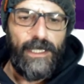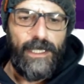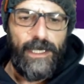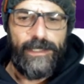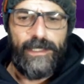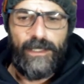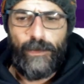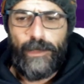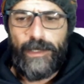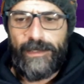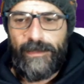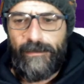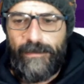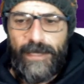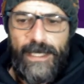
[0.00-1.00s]
I think we are
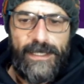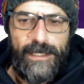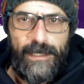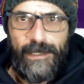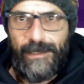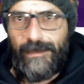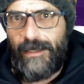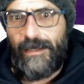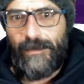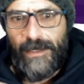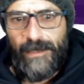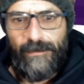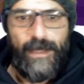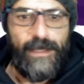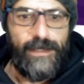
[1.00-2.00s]
the best team
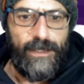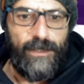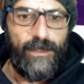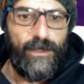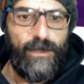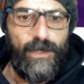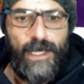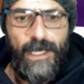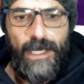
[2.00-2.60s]
in Mexico,